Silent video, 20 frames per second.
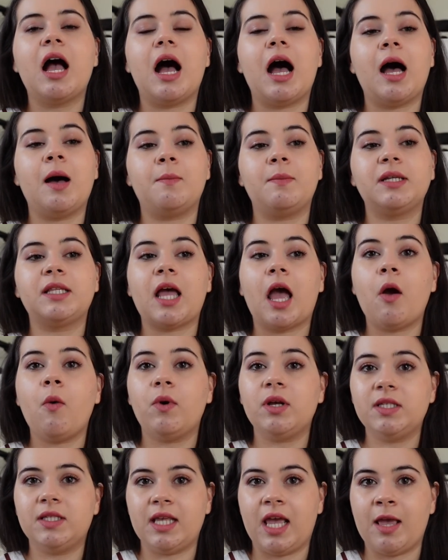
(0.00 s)
Um, but I
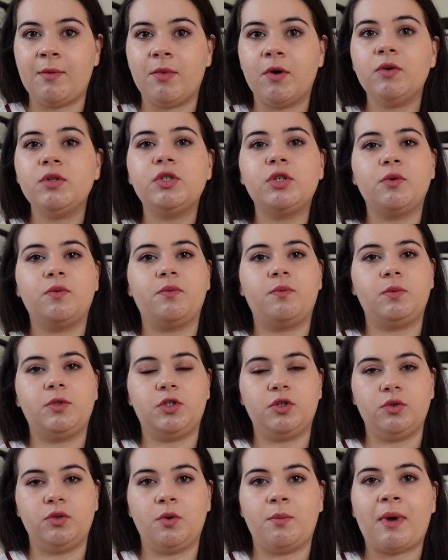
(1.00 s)
was able to,
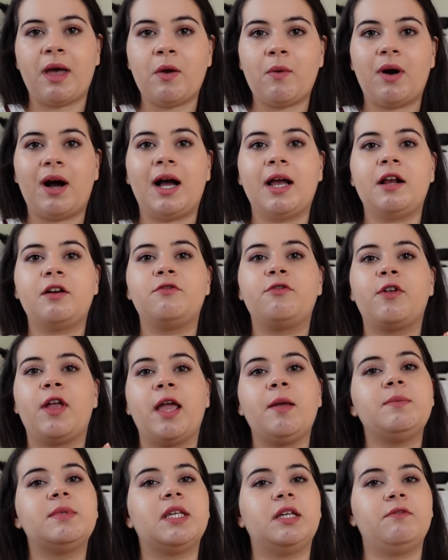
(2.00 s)
to do my
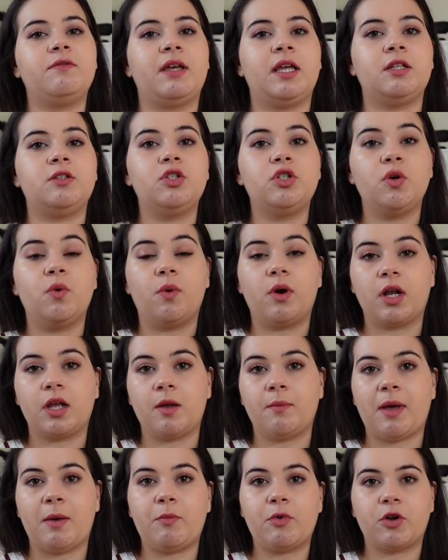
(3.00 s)
wireframes and then to work
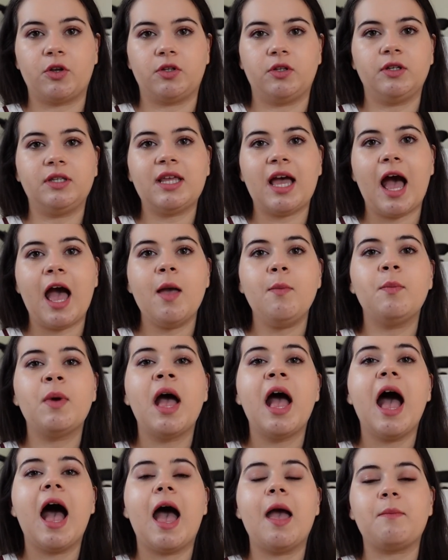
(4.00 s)
on my prototype.
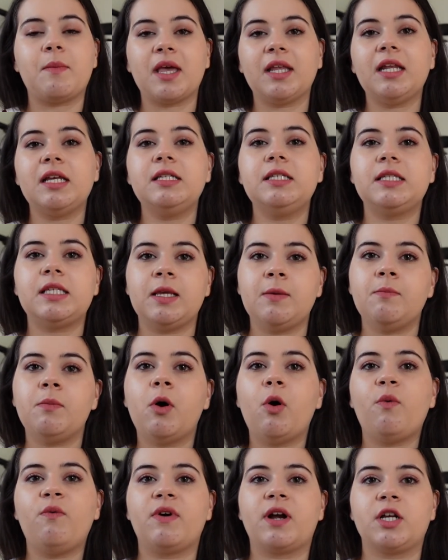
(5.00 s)
I made a
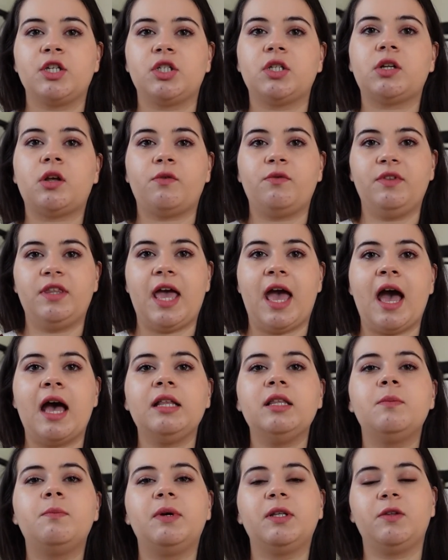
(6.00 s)
simple version of
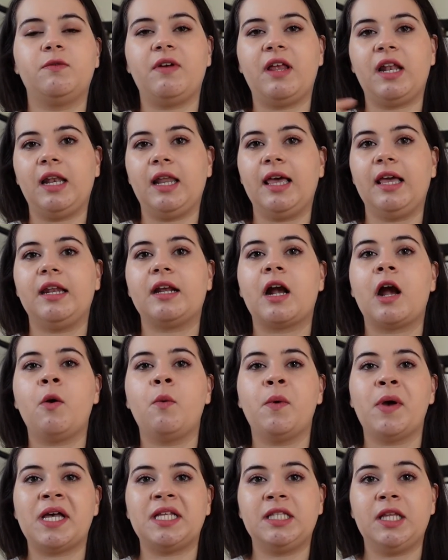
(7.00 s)
that, but then later I
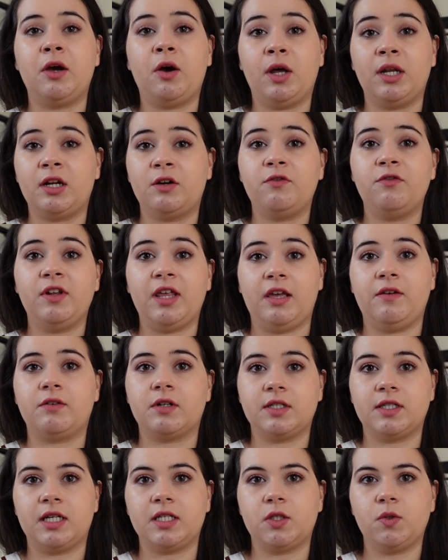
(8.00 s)
will add the other
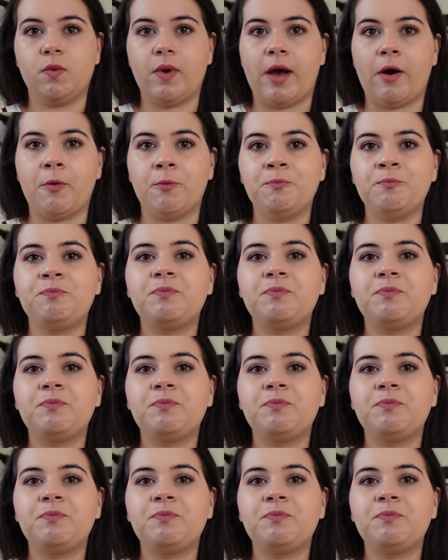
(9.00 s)
flavors as well.